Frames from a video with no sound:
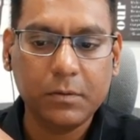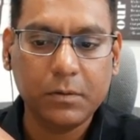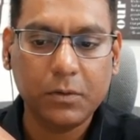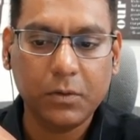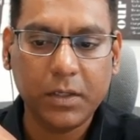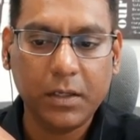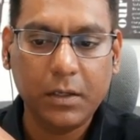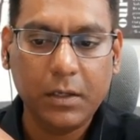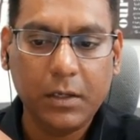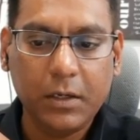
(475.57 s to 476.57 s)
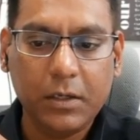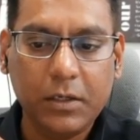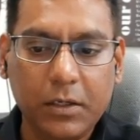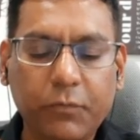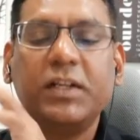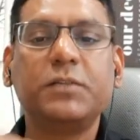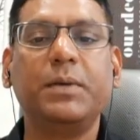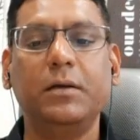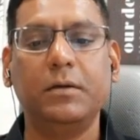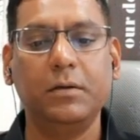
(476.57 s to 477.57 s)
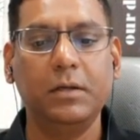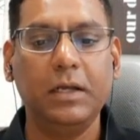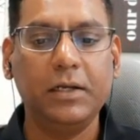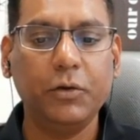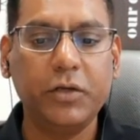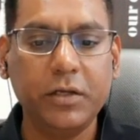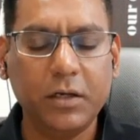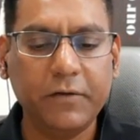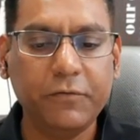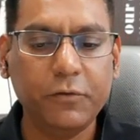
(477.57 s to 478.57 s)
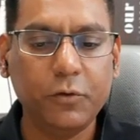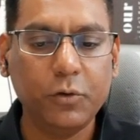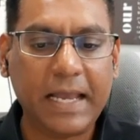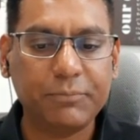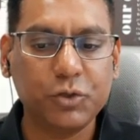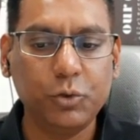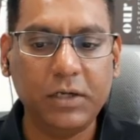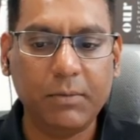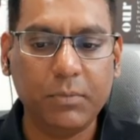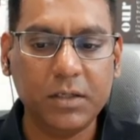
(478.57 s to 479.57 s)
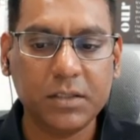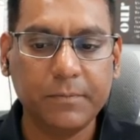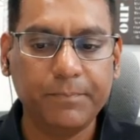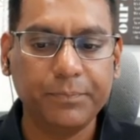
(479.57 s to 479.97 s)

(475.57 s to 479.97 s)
Okay. Now which one is bigger? Now here, if you look at the absolute numbers,